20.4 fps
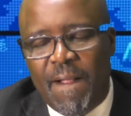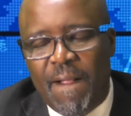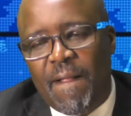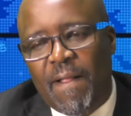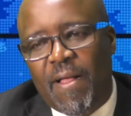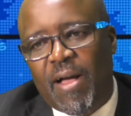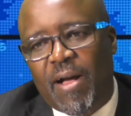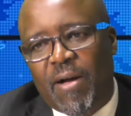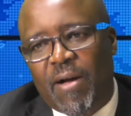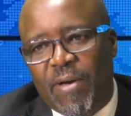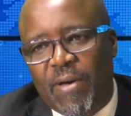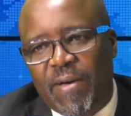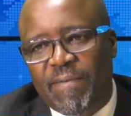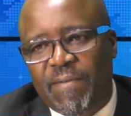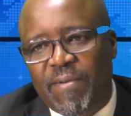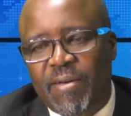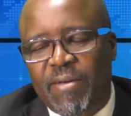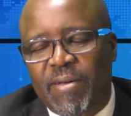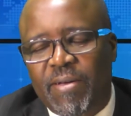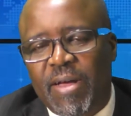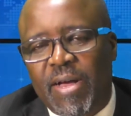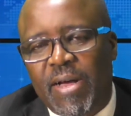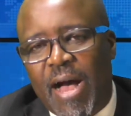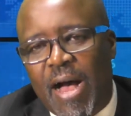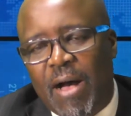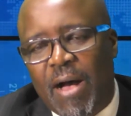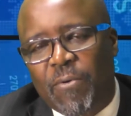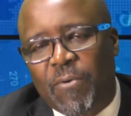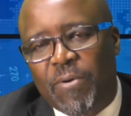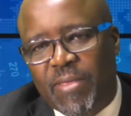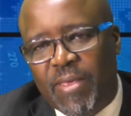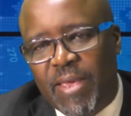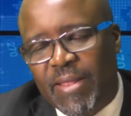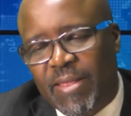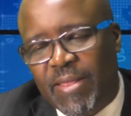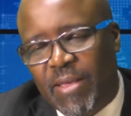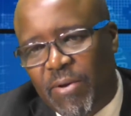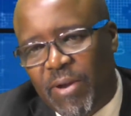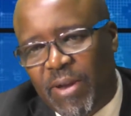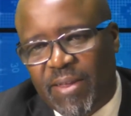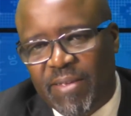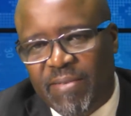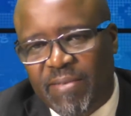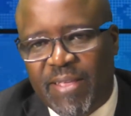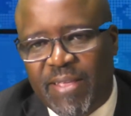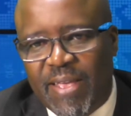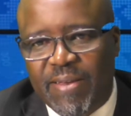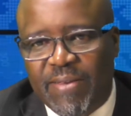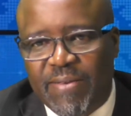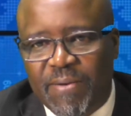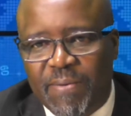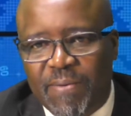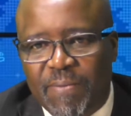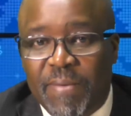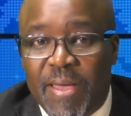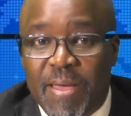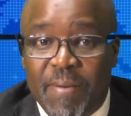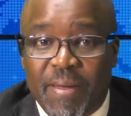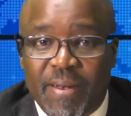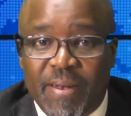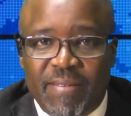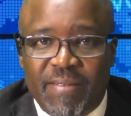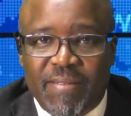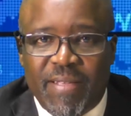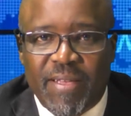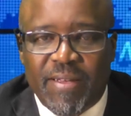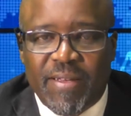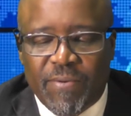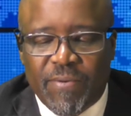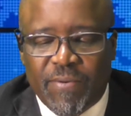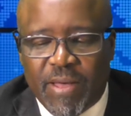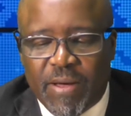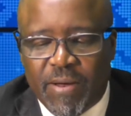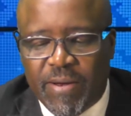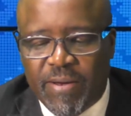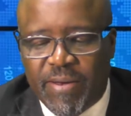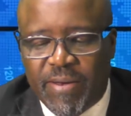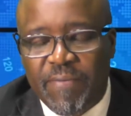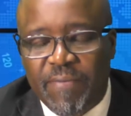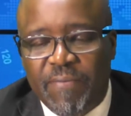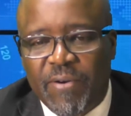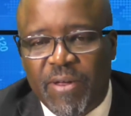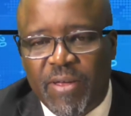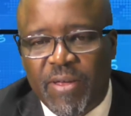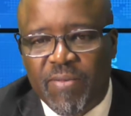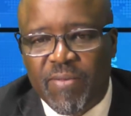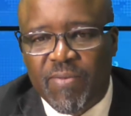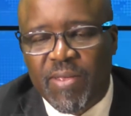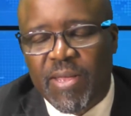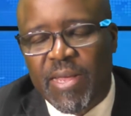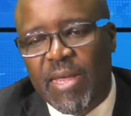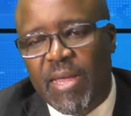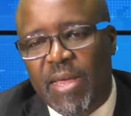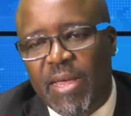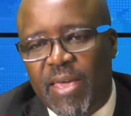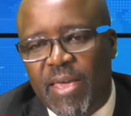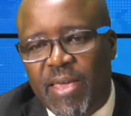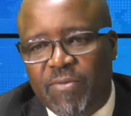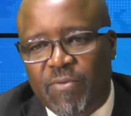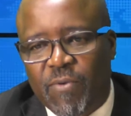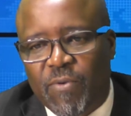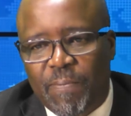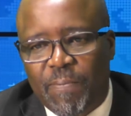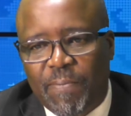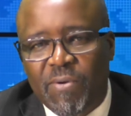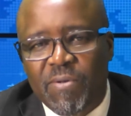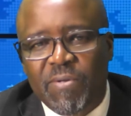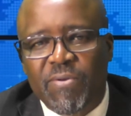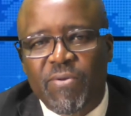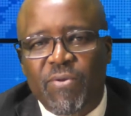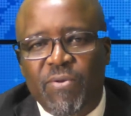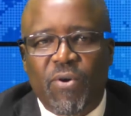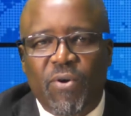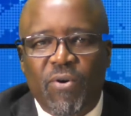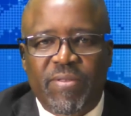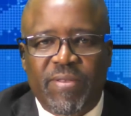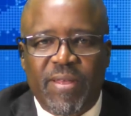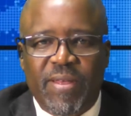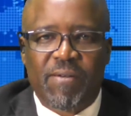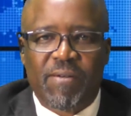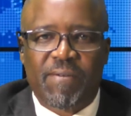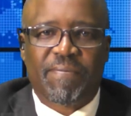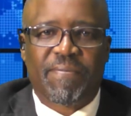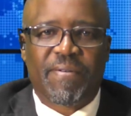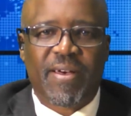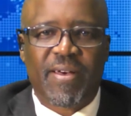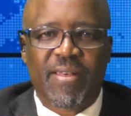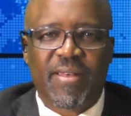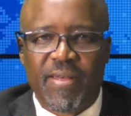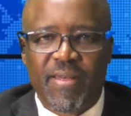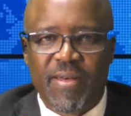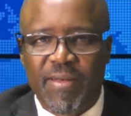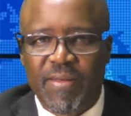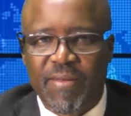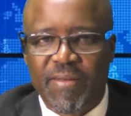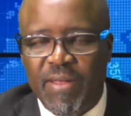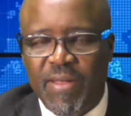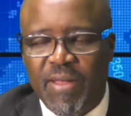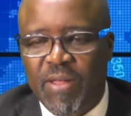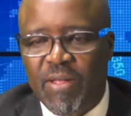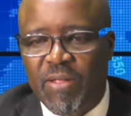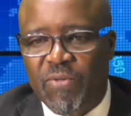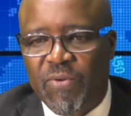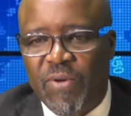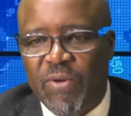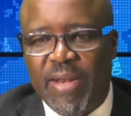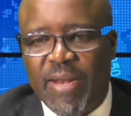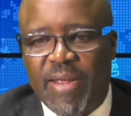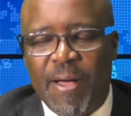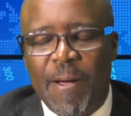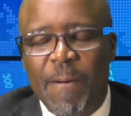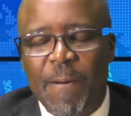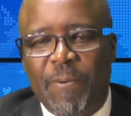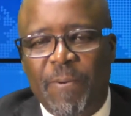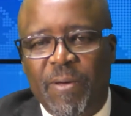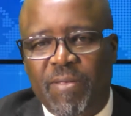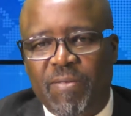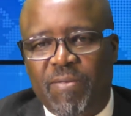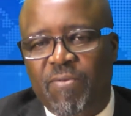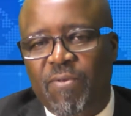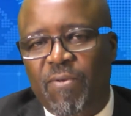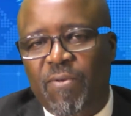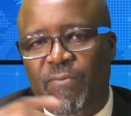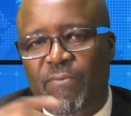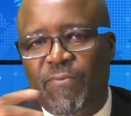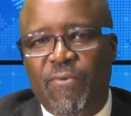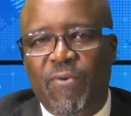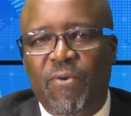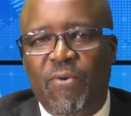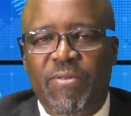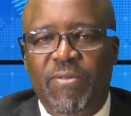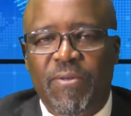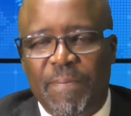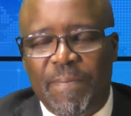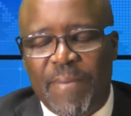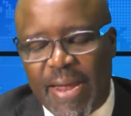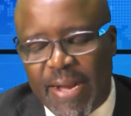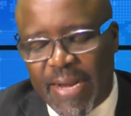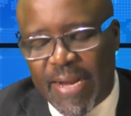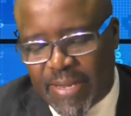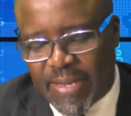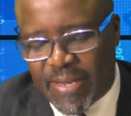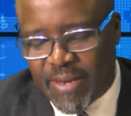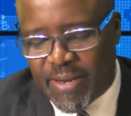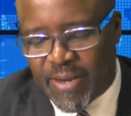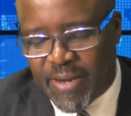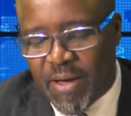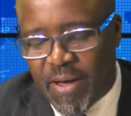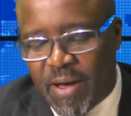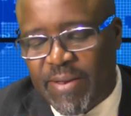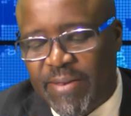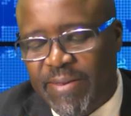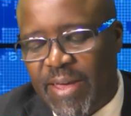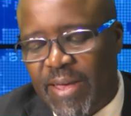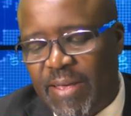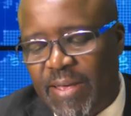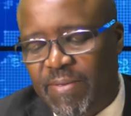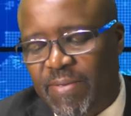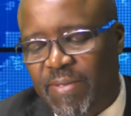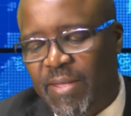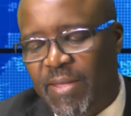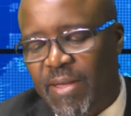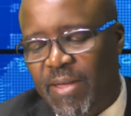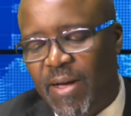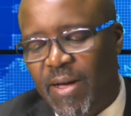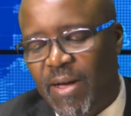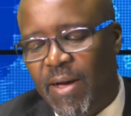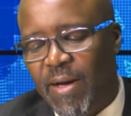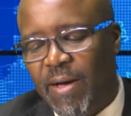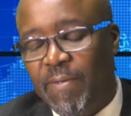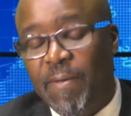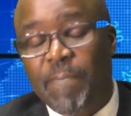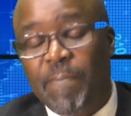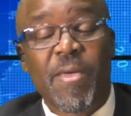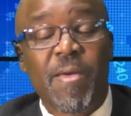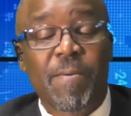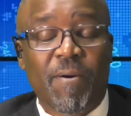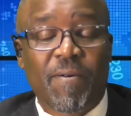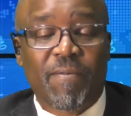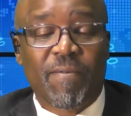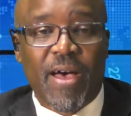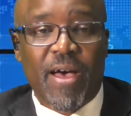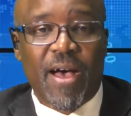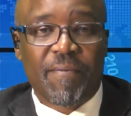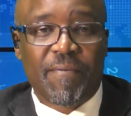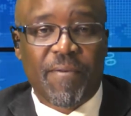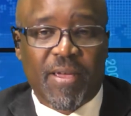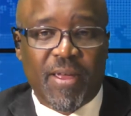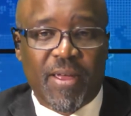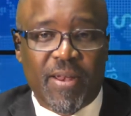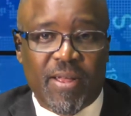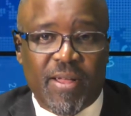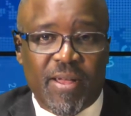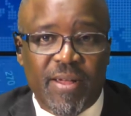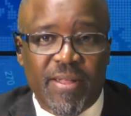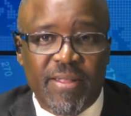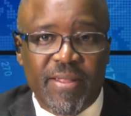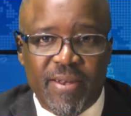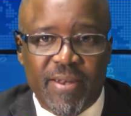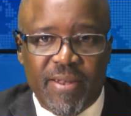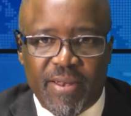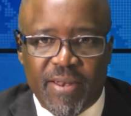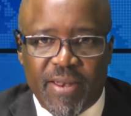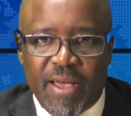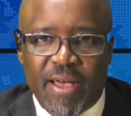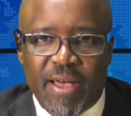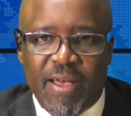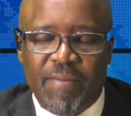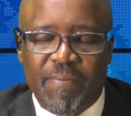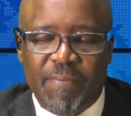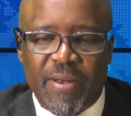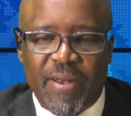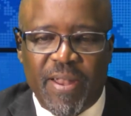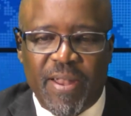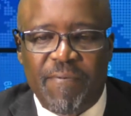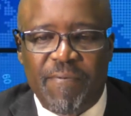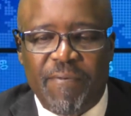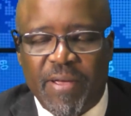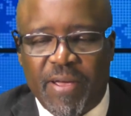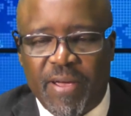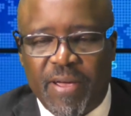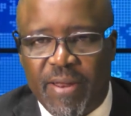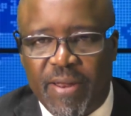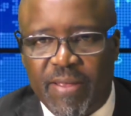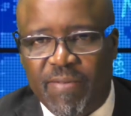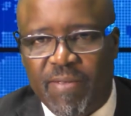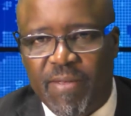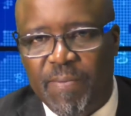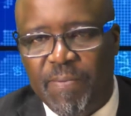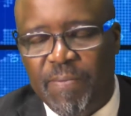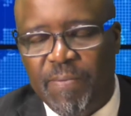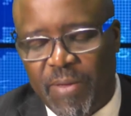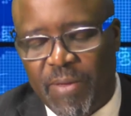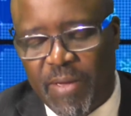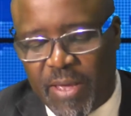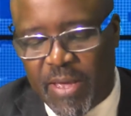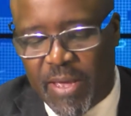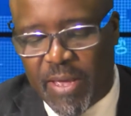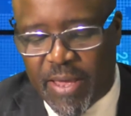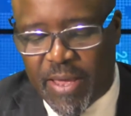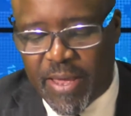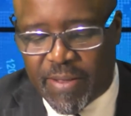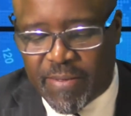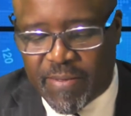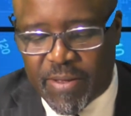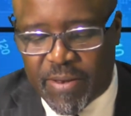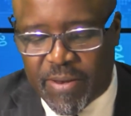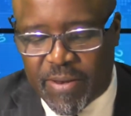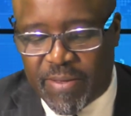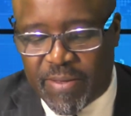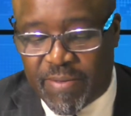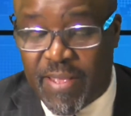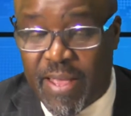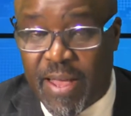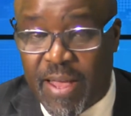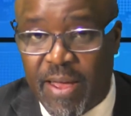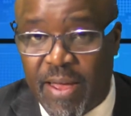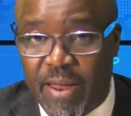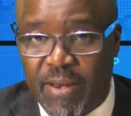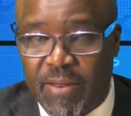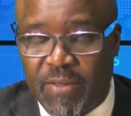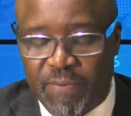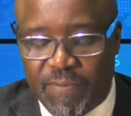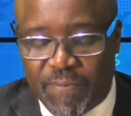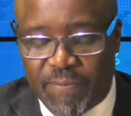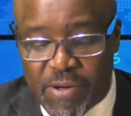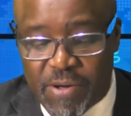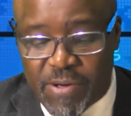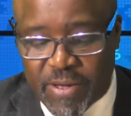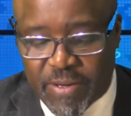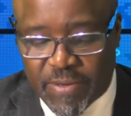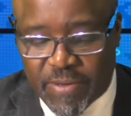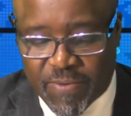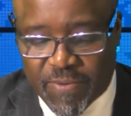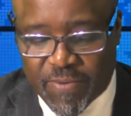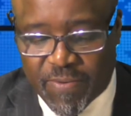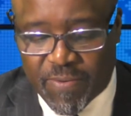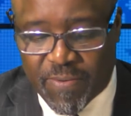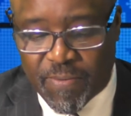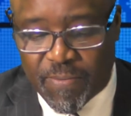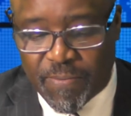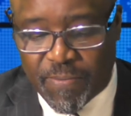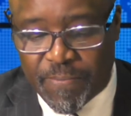However, I would think the only distinction, maybe a distinction without a difference, is Ubuntu goes a little further to encompass full humanity, not just the people of the African continent, as Pan-Africanism is designed to focus.